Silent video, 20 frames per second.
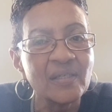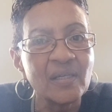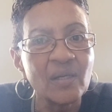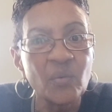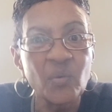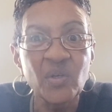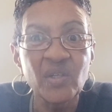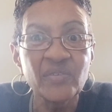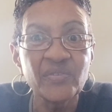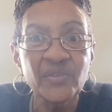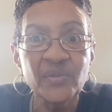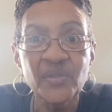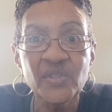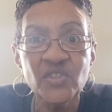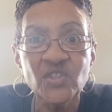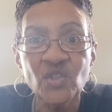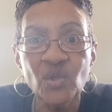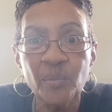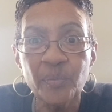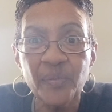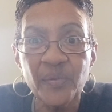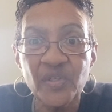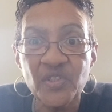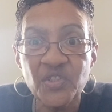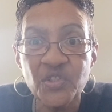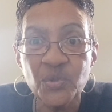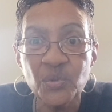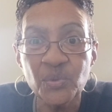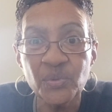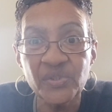Well, if there is no part
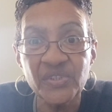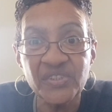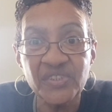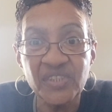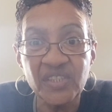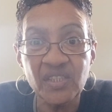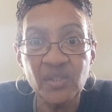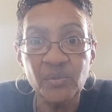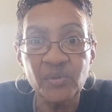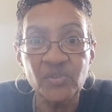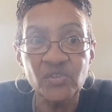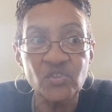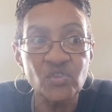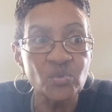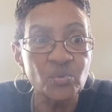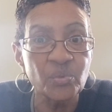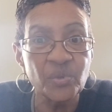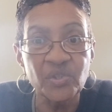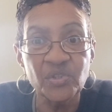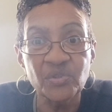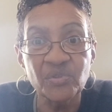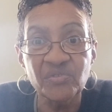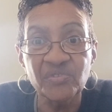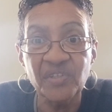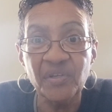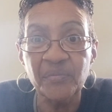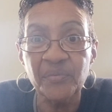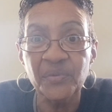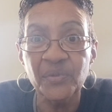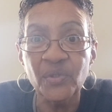two or sequence to it, you'll
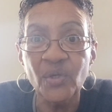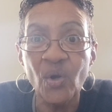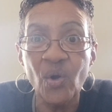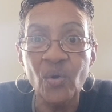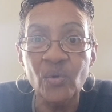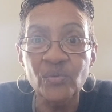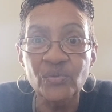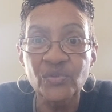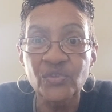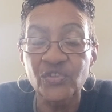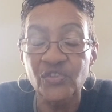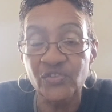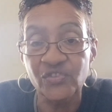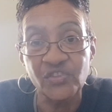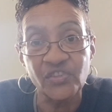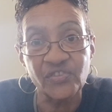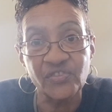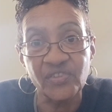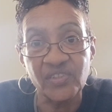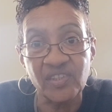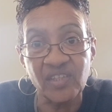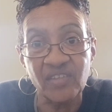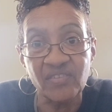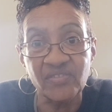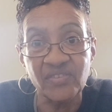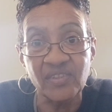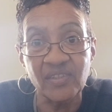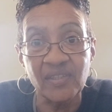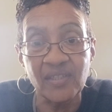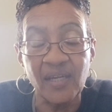never know. It's just a
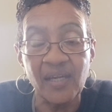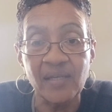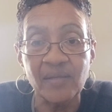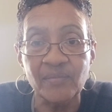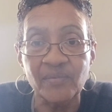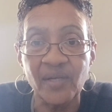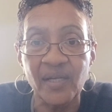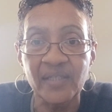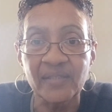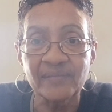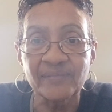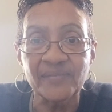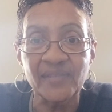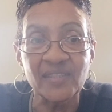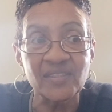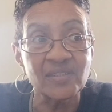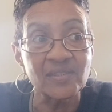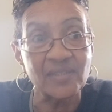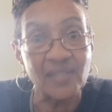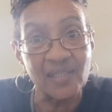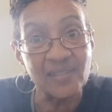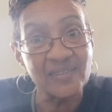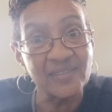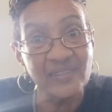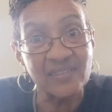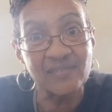guessing game, right? That's that's the